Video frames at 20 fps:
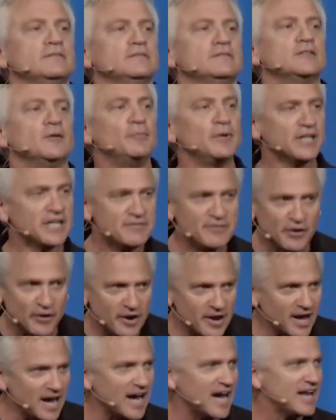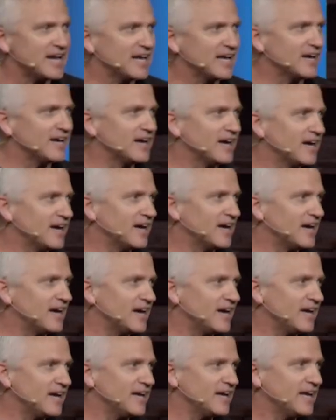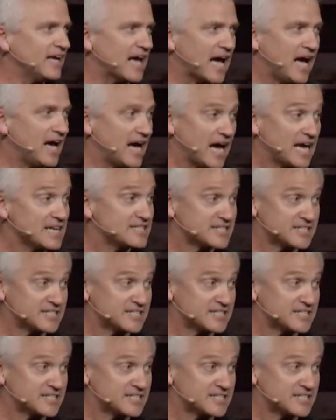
well, believe it or not, I, I